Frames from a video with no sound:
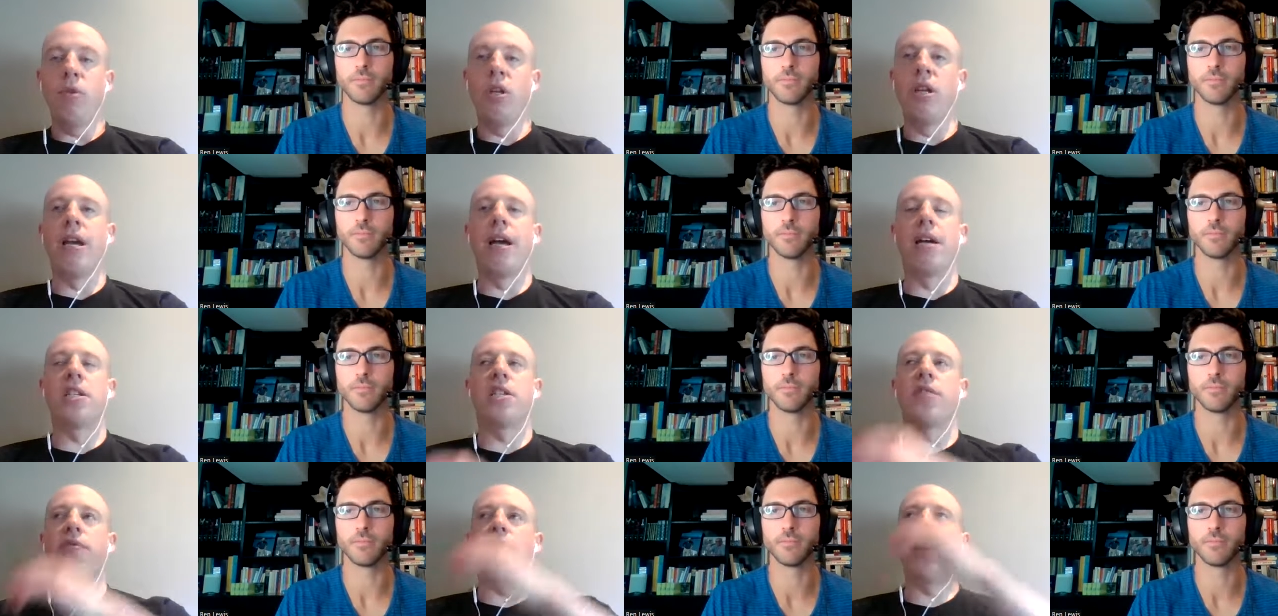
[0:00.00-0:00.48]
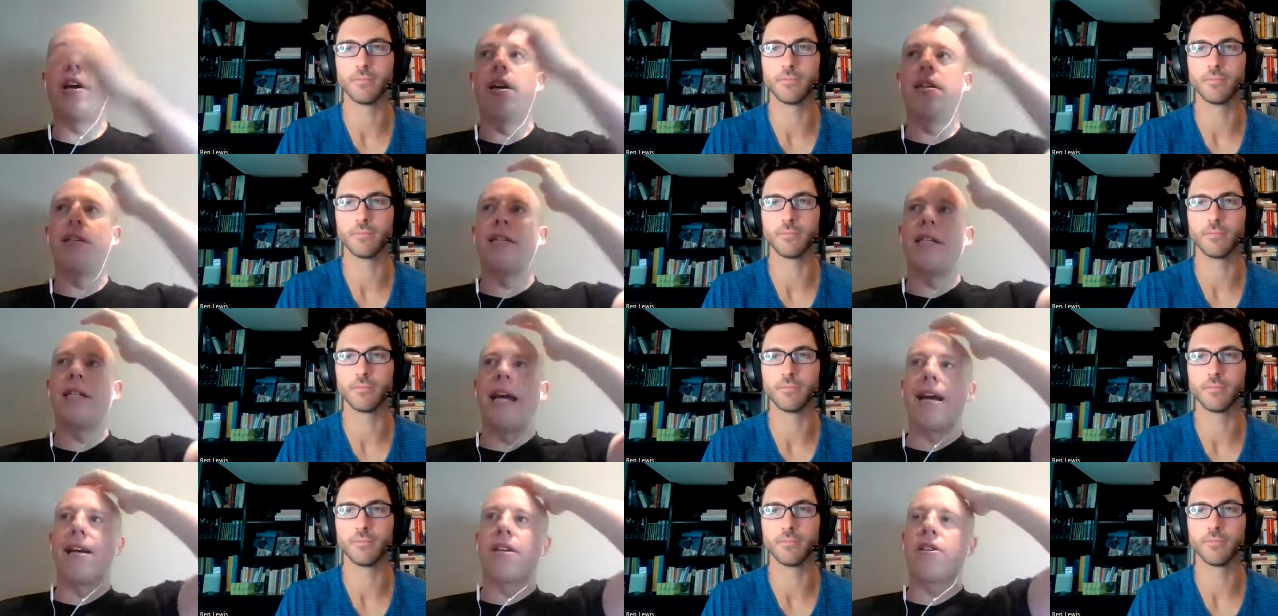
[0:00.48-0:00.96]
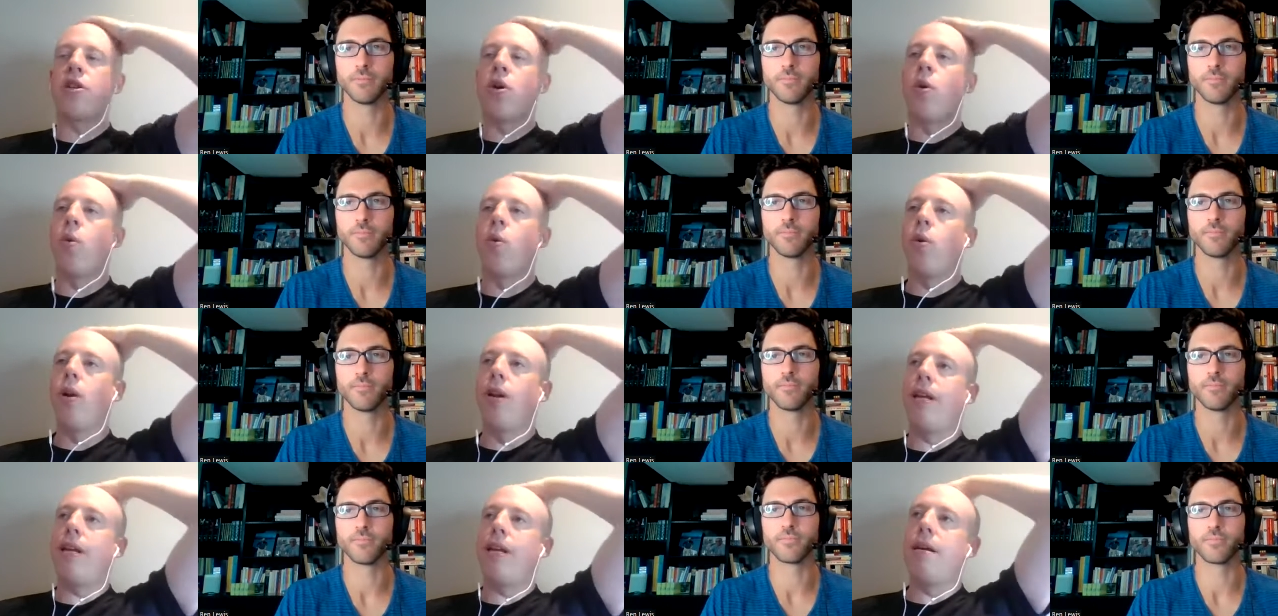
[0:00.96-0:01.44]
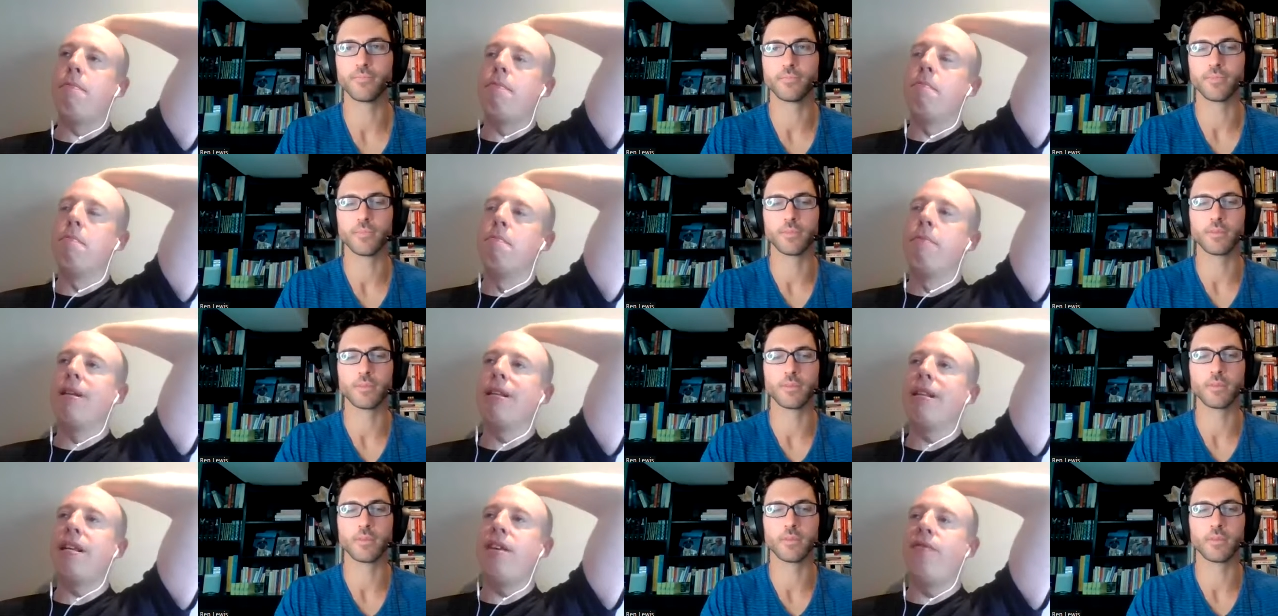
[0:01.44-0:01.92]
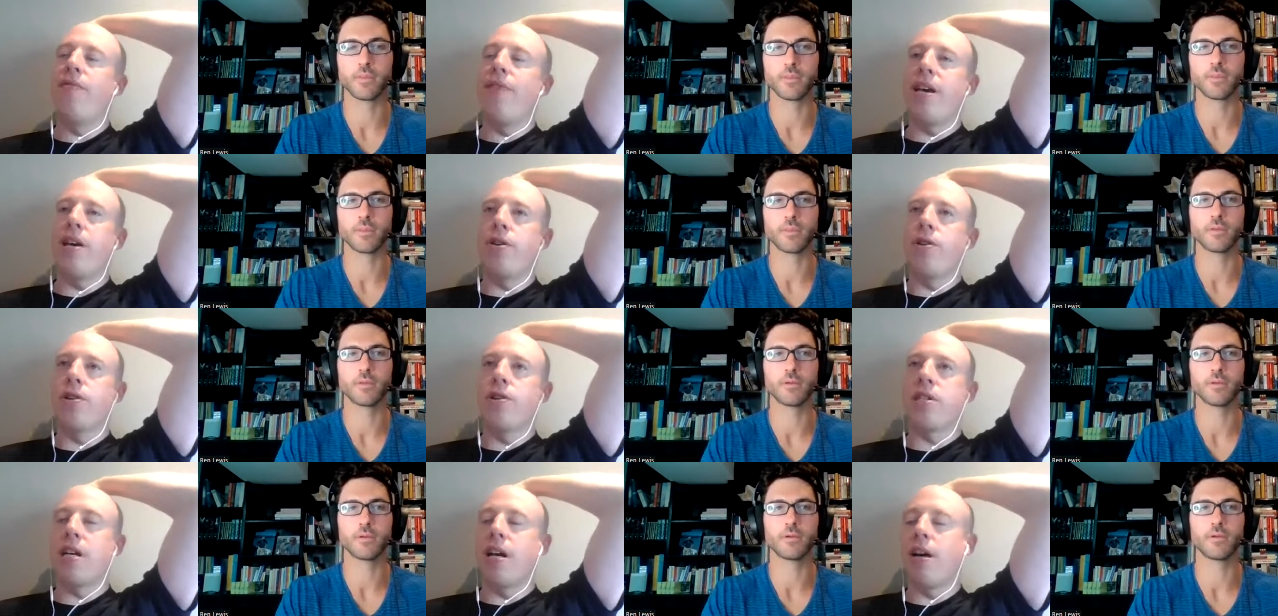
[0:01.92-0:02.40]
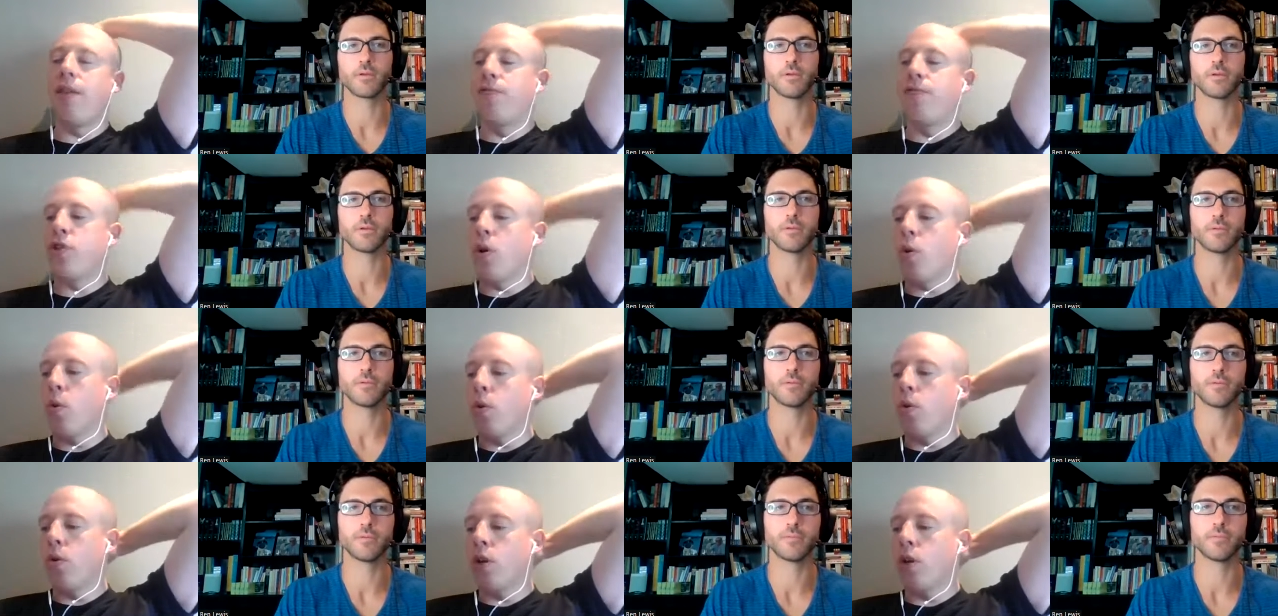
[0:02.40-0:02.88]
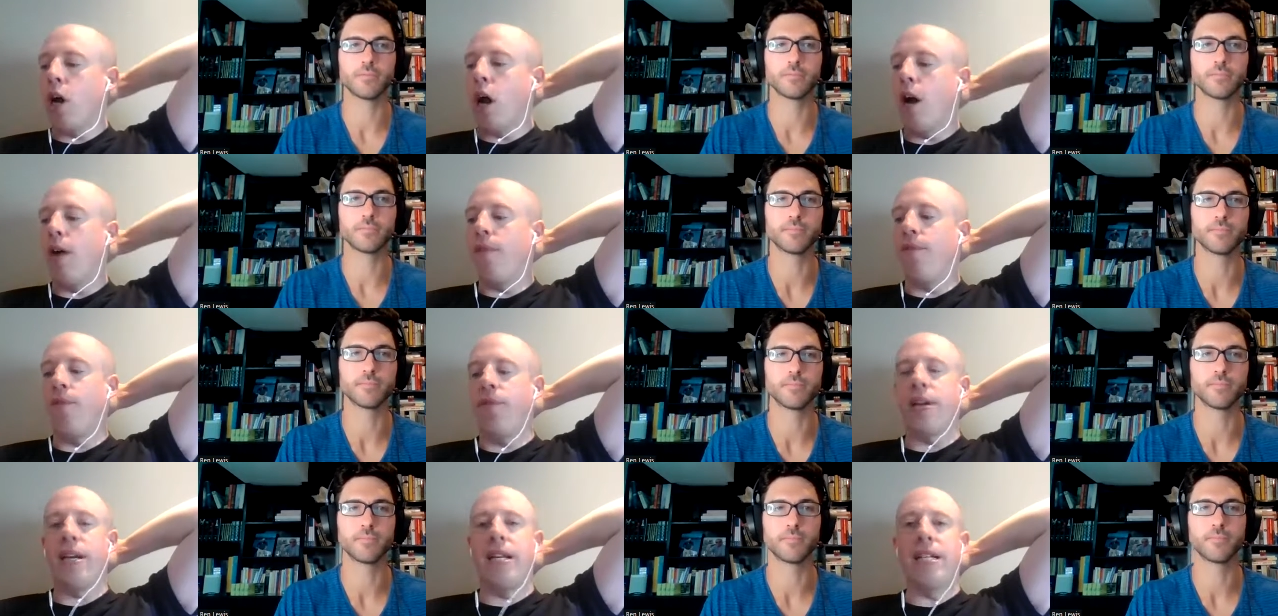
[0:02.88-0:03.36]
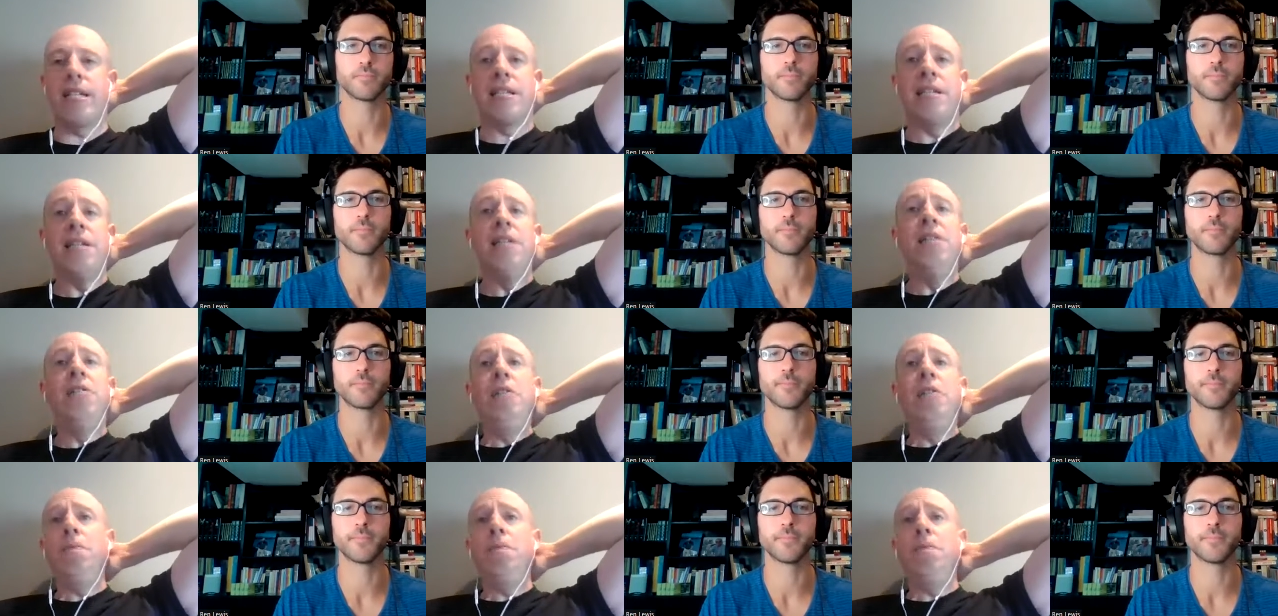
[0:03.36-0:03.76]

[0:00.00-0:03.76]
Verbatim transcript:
Speaker 1: Yes, Swiatek totally believing in herself, total confidence